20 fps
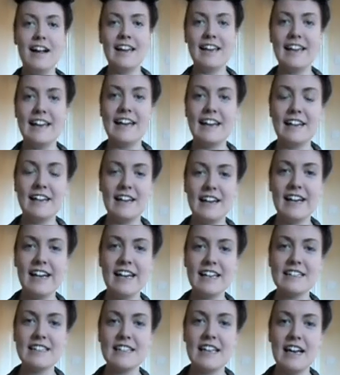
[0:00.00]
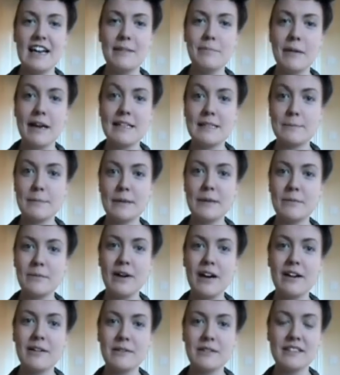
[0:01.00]
Hi there guys, it's been a
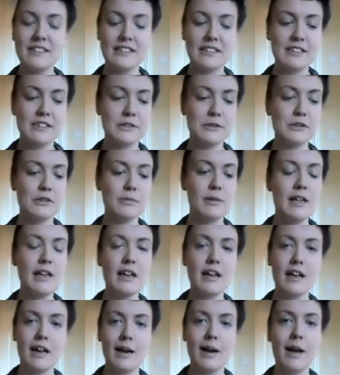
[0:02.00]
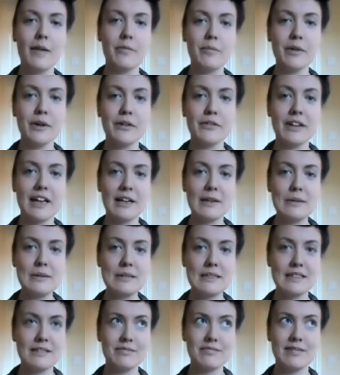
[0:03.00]
while since you saw me. I've moved
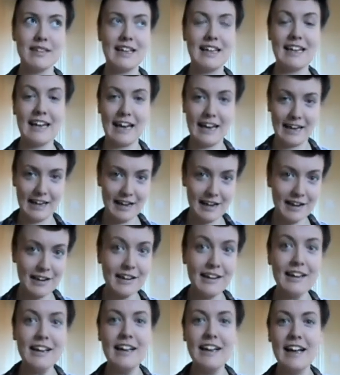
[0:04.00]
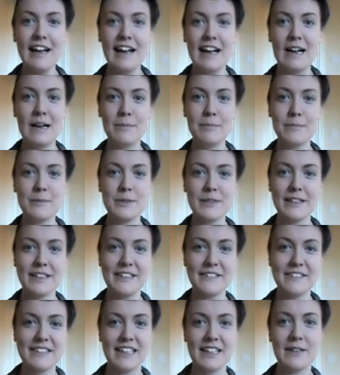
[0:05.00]
house again, so
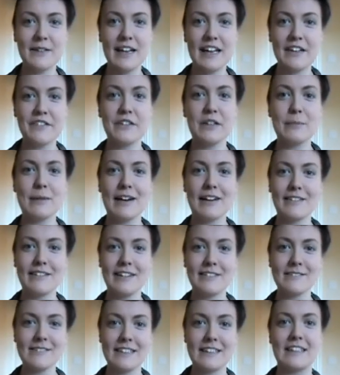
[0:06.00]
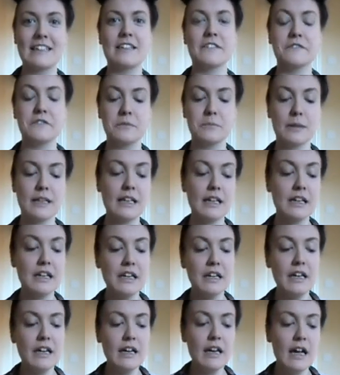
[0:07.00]
you've seen quite a few backgrounds I think from me.
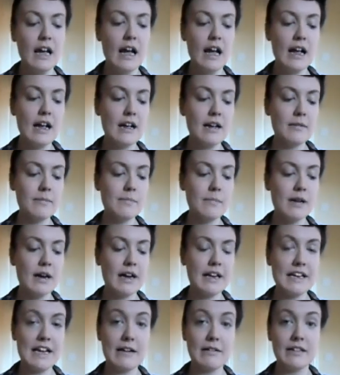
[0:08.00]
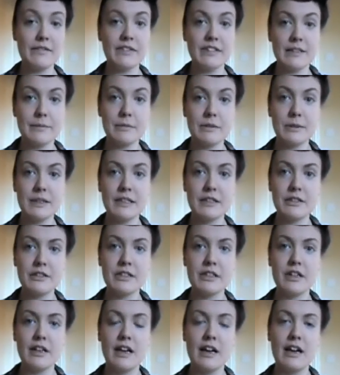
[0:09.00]
I now live in
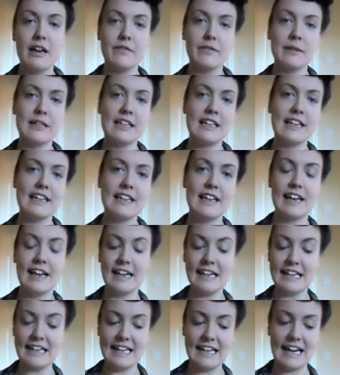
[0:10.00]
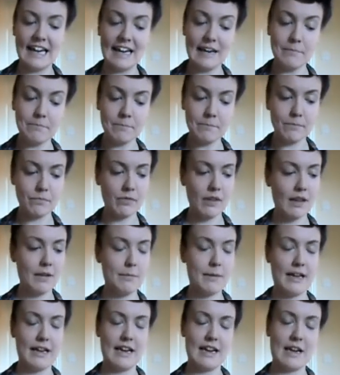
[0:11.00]
Ipswich. I've been here nearly a year,
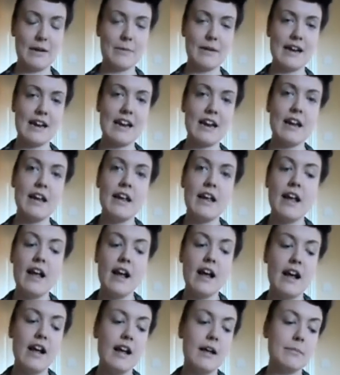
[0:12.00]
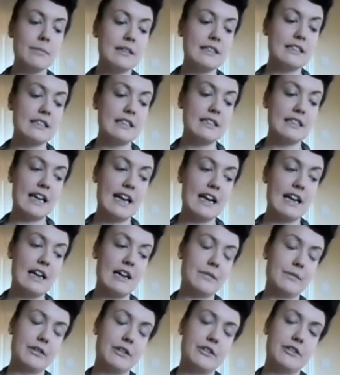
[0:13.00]
but anyway,
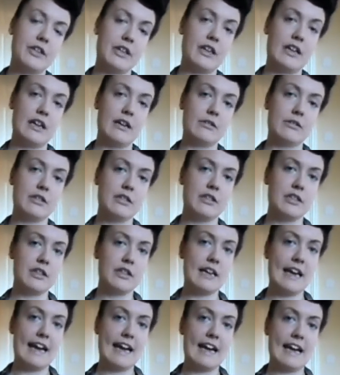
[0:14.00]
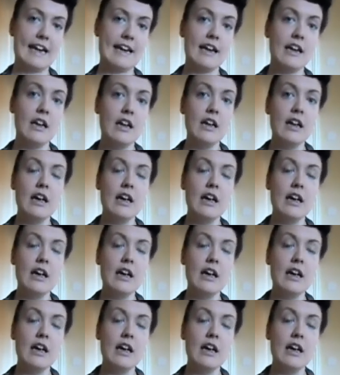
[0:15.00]
today I'm going to show you how to do a